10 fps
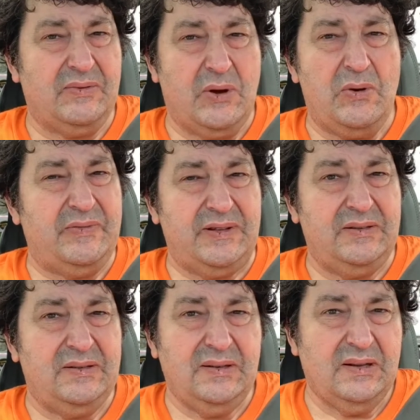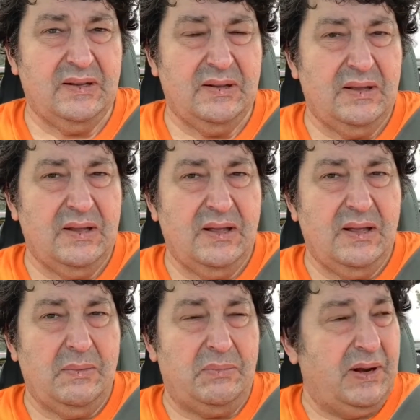COVID,
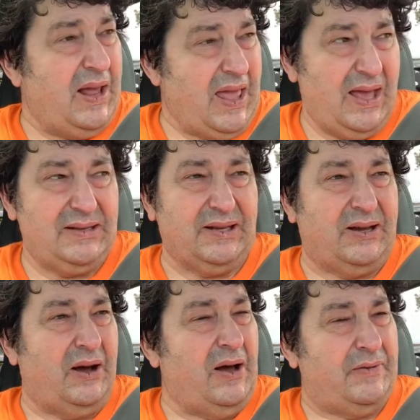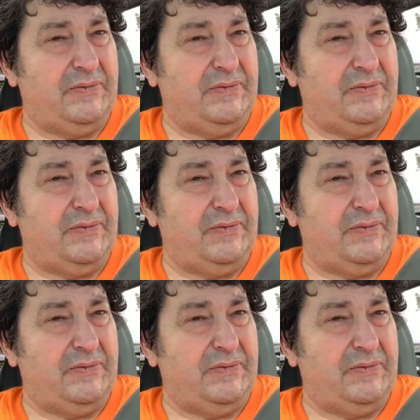but I had to cough.